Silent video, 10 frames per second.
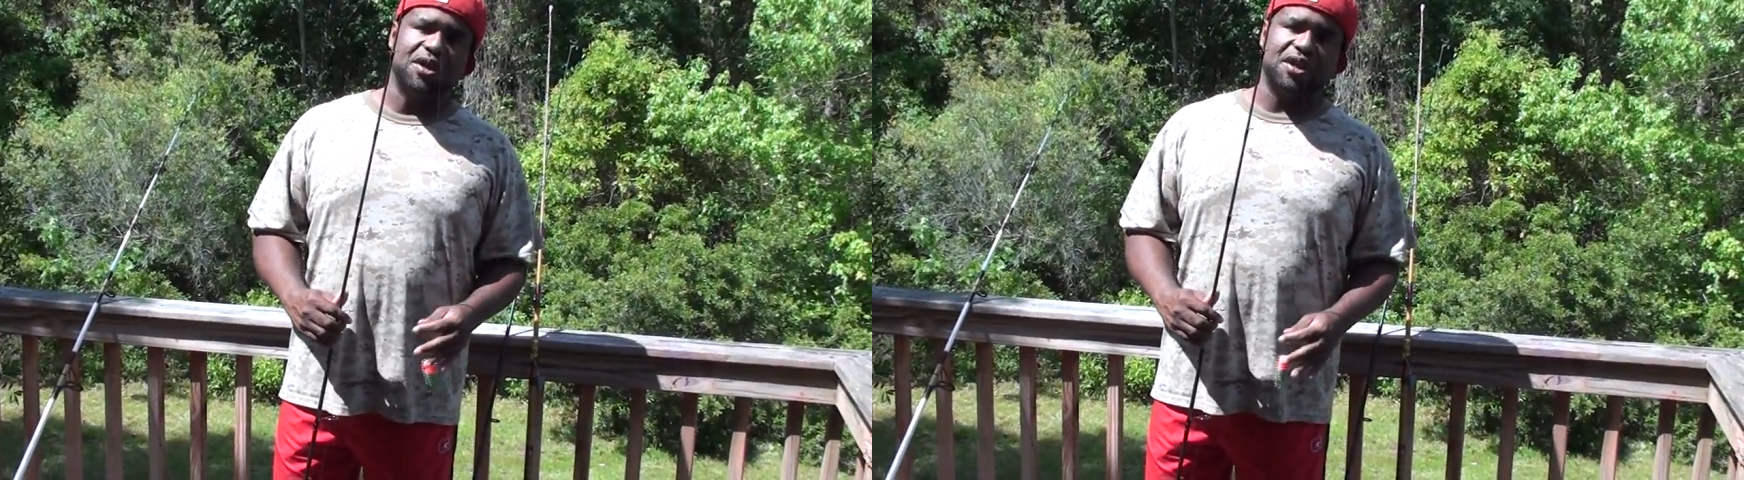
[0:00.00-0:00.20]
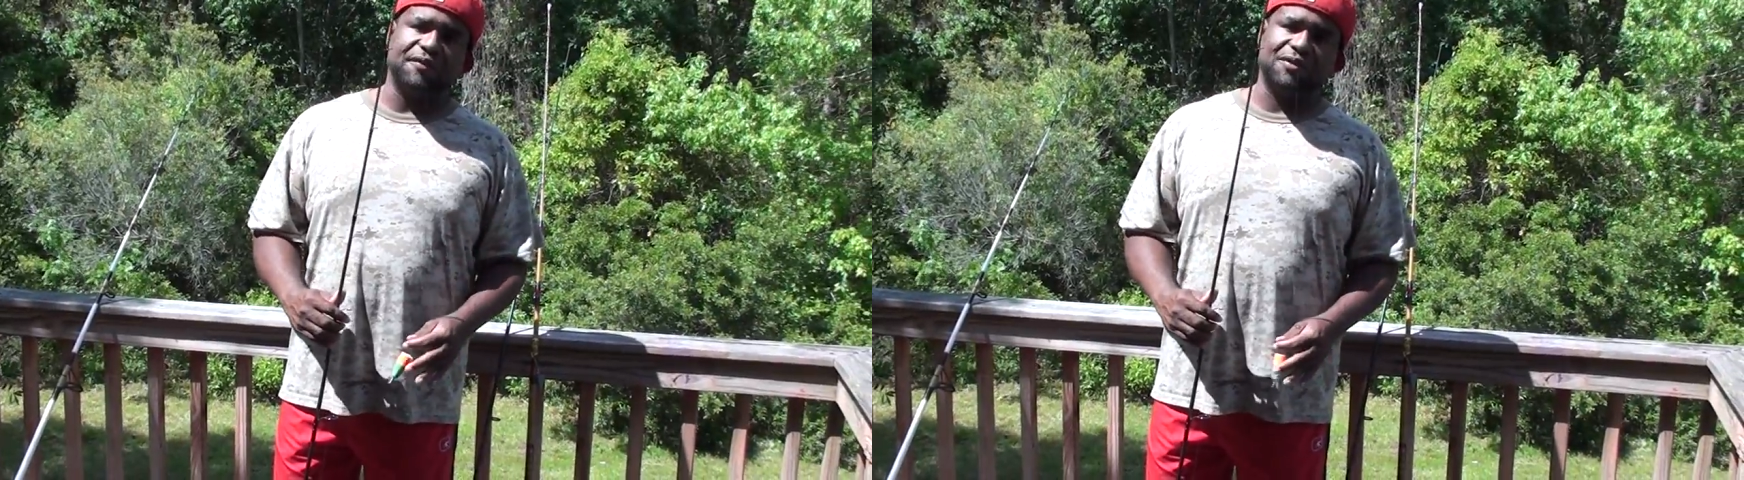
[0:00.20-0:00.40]

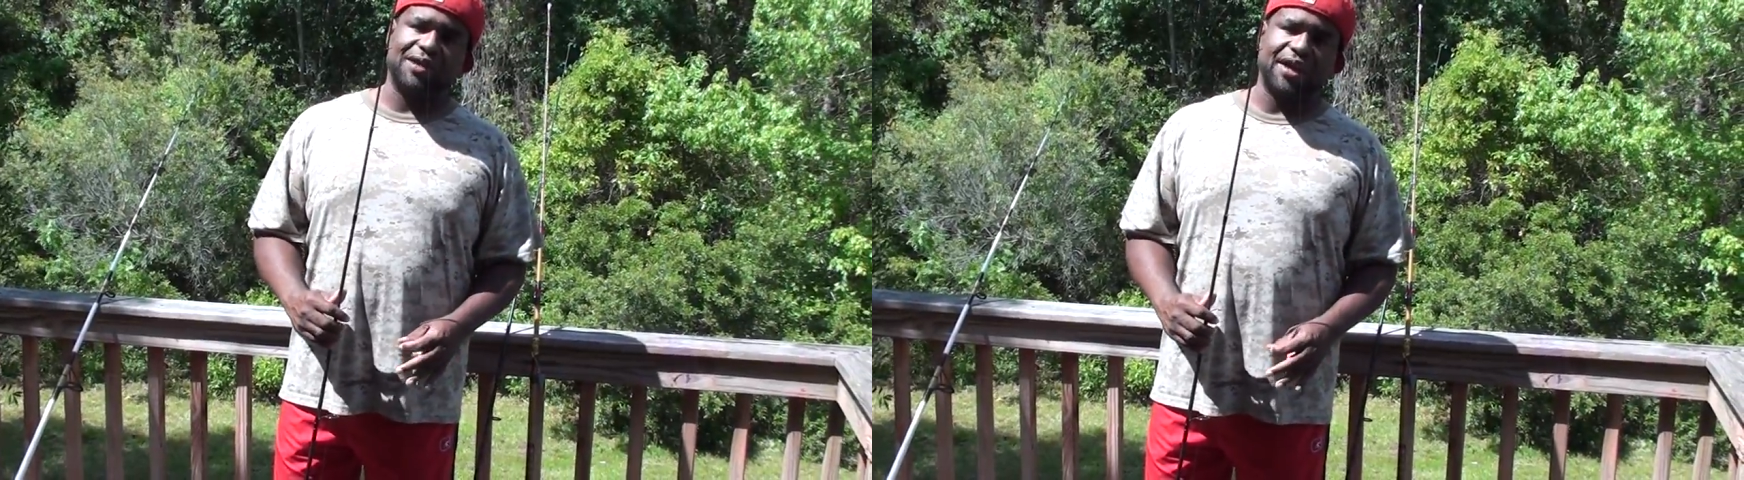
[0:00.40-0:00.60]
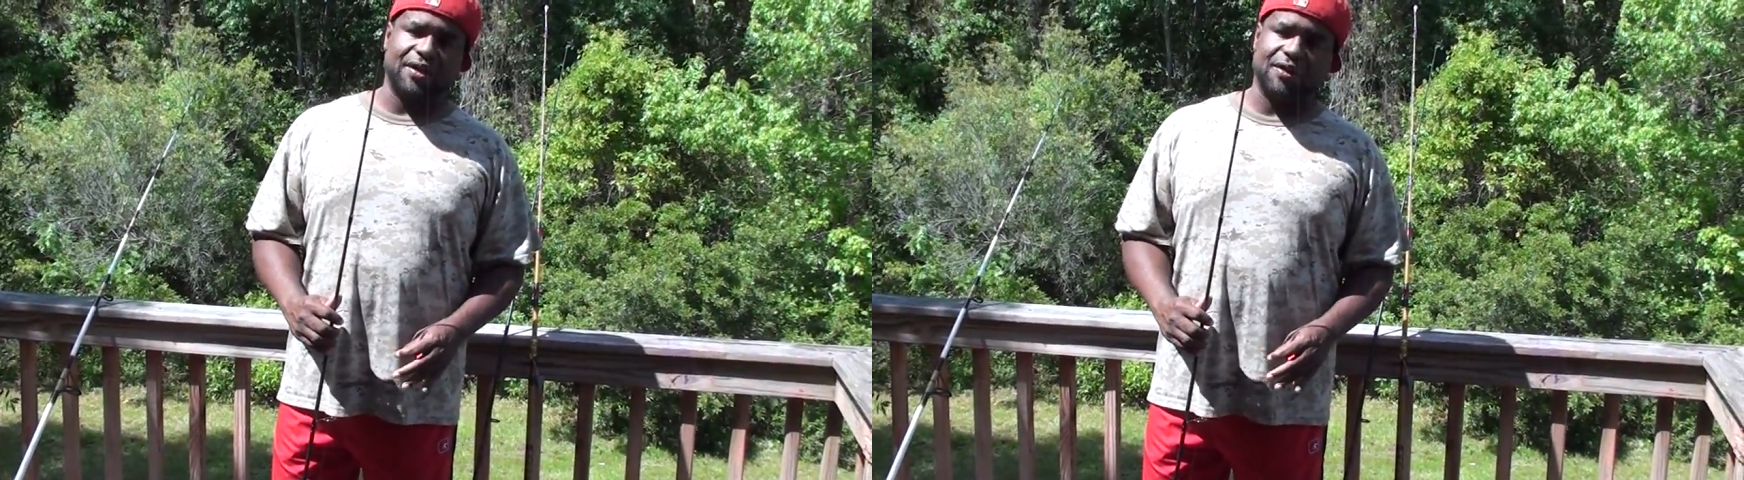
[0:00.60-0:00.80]
if you
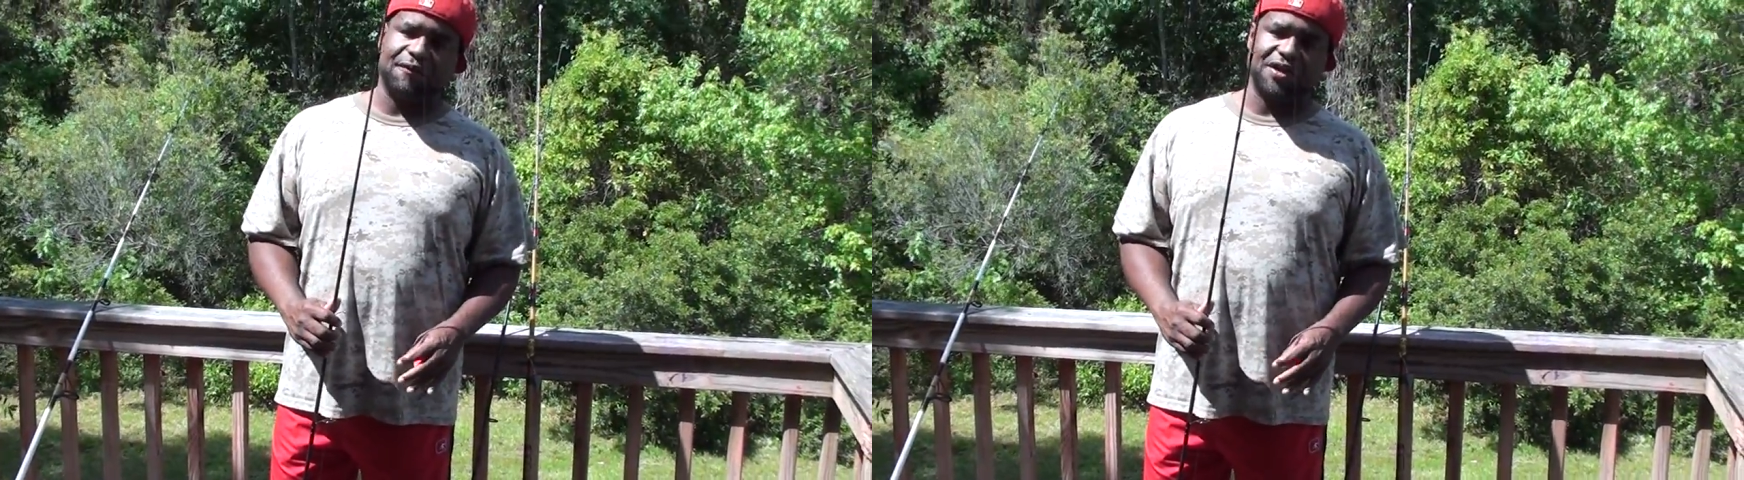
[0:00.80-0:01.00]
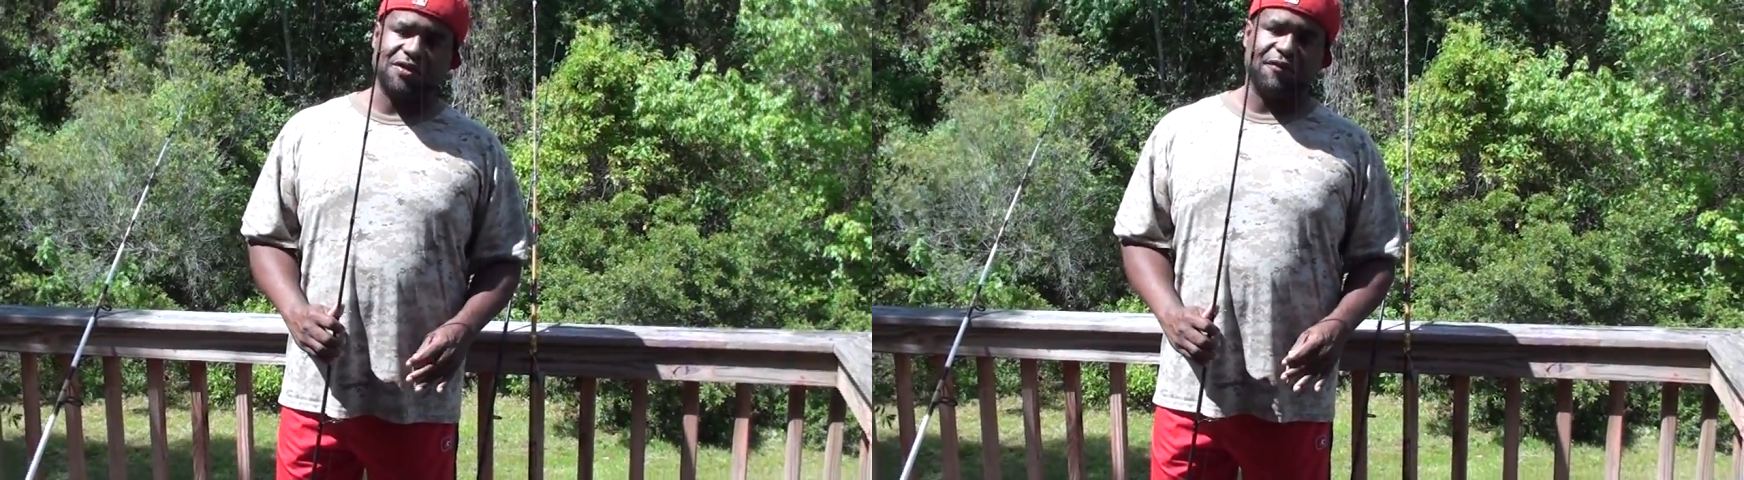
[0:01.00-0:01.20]
like
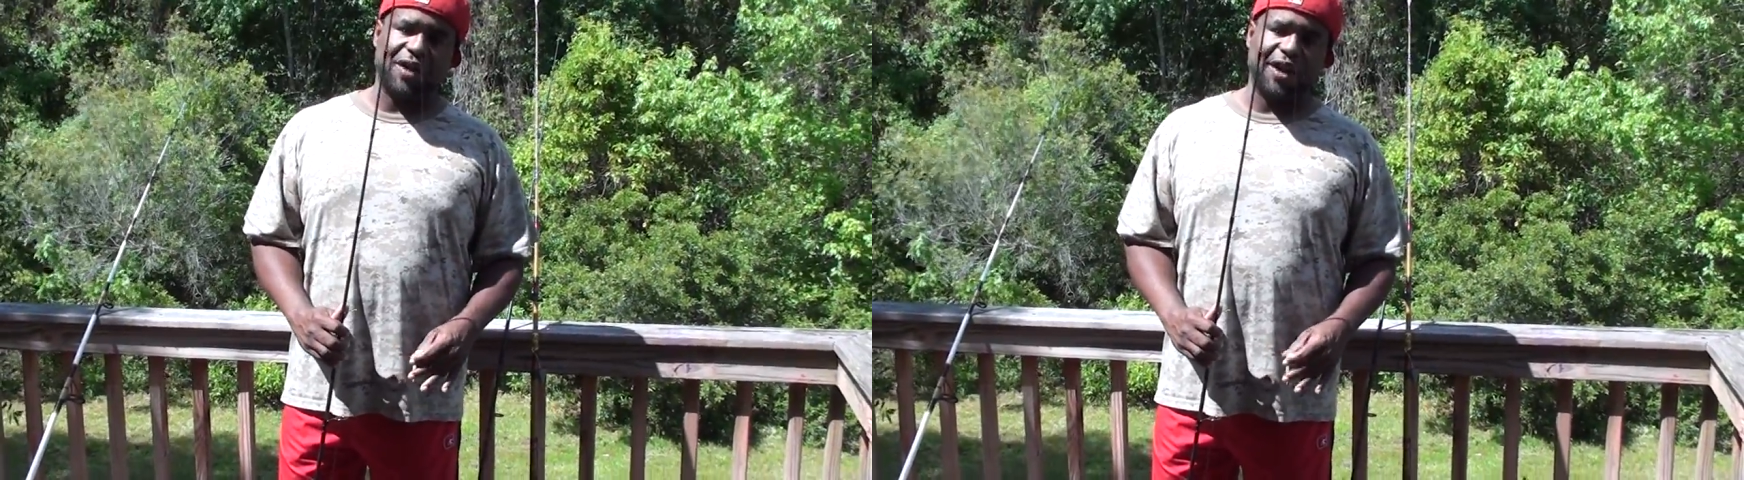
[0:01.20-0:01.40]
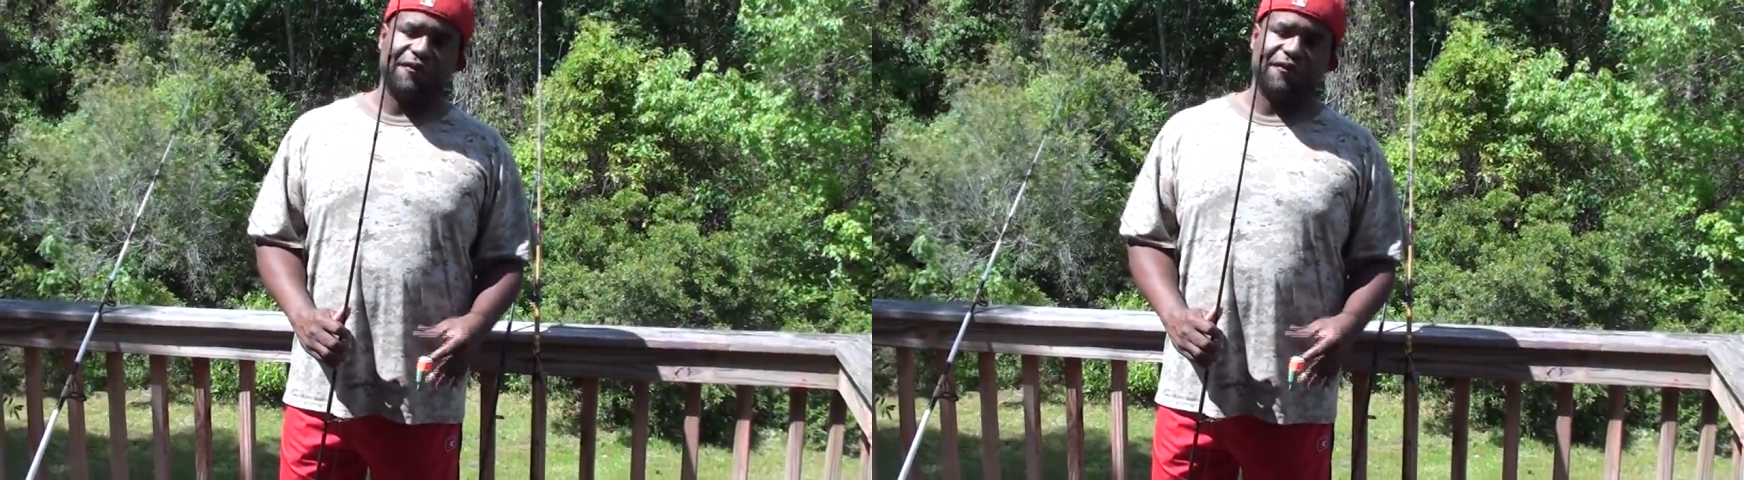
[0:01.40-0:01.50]
fishing for like